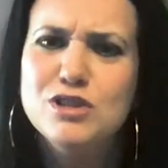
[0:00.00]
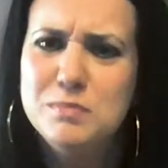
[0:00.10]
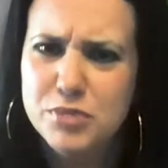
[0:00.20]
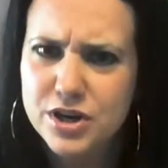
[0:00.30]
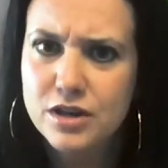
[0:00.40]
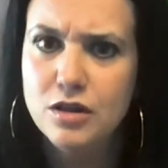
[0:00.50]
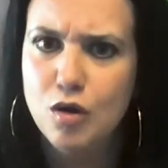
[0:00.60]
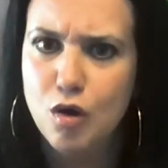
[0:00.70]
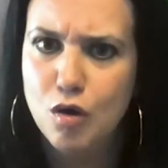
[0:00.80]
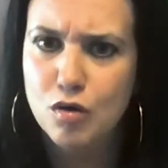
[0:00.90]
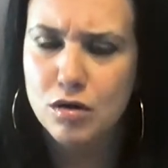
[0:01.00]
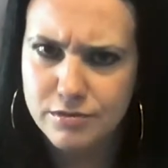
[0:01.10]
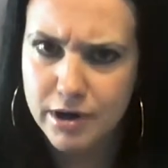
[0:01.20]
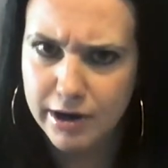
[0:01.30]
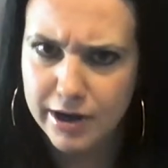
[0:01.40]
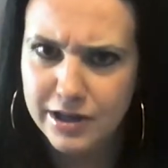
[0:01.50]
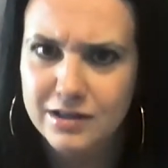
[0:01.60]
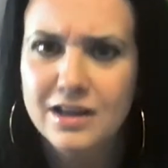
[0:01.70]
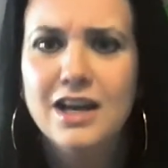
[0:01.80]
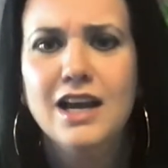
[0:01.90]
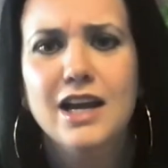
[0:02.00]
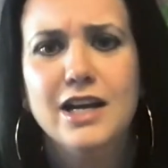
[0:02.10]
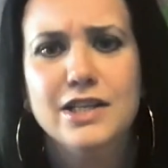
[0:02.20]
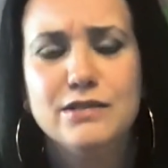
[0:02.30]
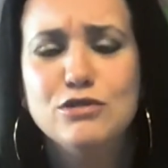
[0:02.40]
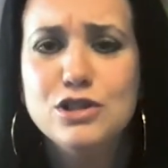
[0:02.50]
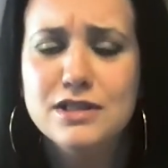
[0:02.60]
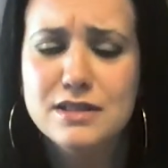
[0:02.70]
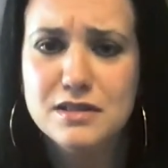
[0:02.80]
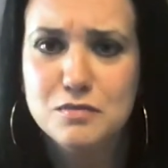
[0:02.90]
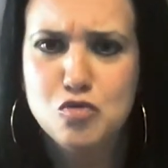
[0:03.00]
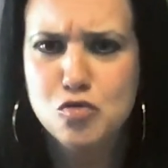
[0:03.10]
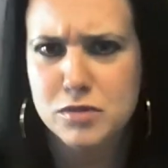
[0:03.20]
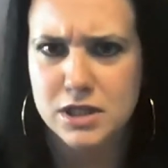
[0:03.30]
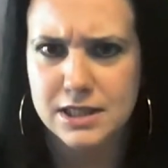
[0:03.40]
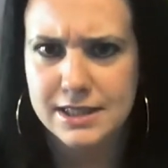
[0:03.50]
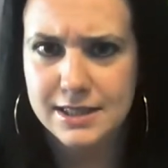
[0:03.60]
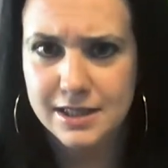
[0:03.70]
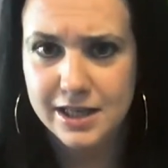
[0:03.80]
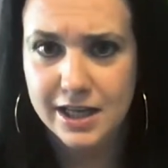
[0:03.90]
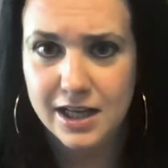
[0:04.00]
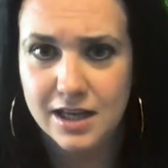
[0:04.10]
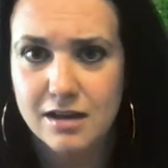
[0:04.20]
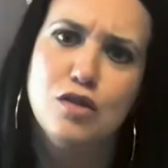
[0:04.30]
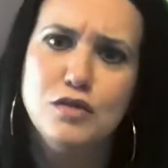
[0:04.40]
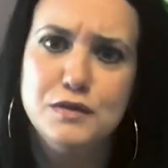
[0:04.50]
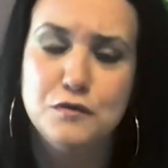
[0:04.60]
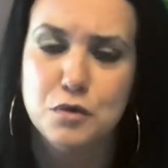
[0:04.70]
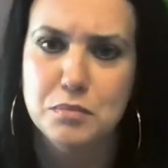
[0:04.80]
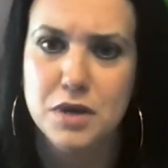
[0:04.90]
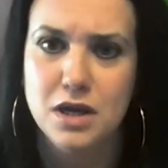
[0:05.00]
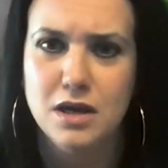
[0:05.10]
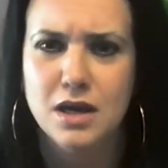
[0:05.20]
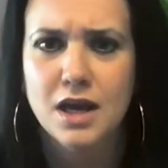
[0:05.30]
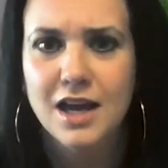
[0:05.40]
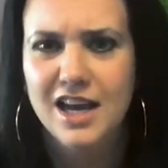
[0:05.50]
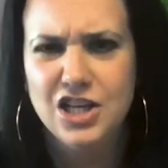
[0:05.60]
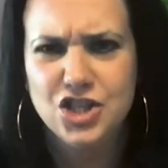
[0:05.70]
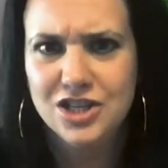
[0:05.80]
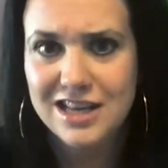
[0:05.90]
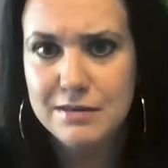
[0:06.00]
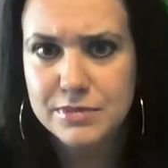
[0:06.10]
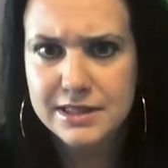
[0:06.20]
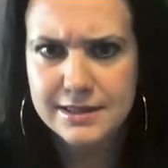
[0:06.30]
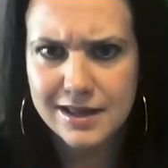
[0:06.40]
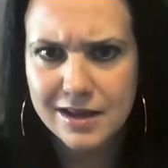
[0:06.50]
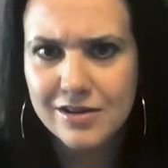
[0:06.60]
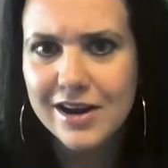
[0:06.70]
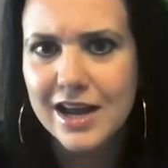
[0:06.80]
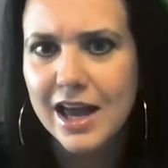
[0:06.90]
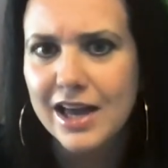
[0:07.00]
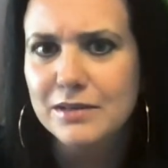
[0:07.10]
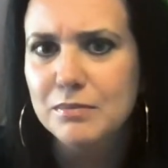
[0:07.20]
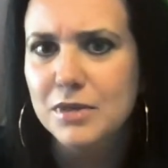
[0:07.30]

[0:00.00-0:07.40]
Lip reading: was a pretty long ride, and there was this woman sitting across from me, and she kept staring at